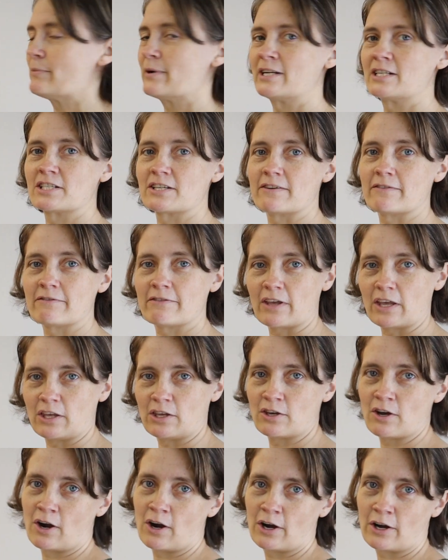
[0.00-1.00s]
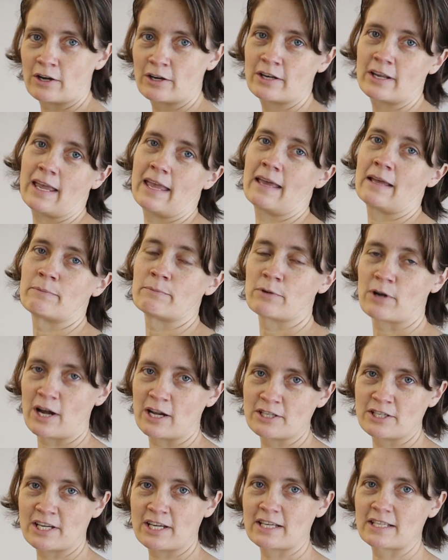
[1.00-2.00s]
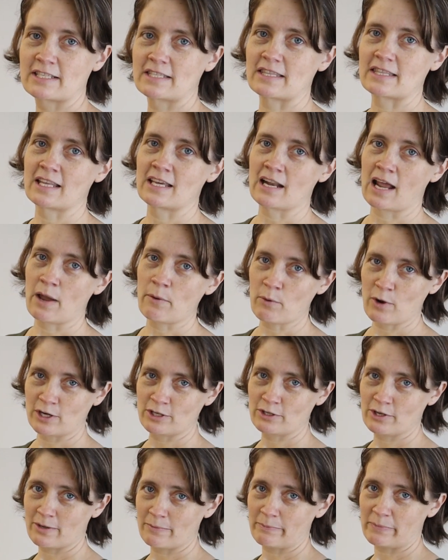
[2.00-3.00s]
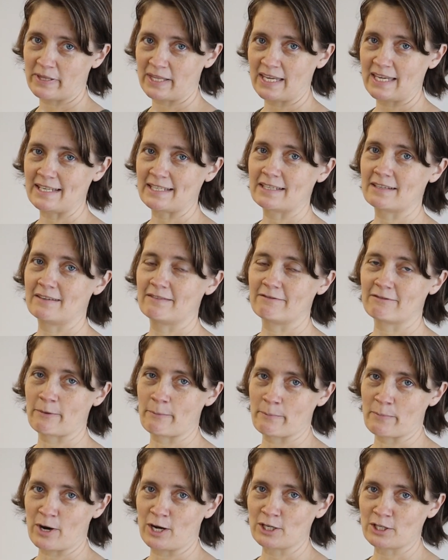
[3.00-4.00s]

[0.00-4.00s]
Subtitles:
a bunch of yarn and projects that I want to complete from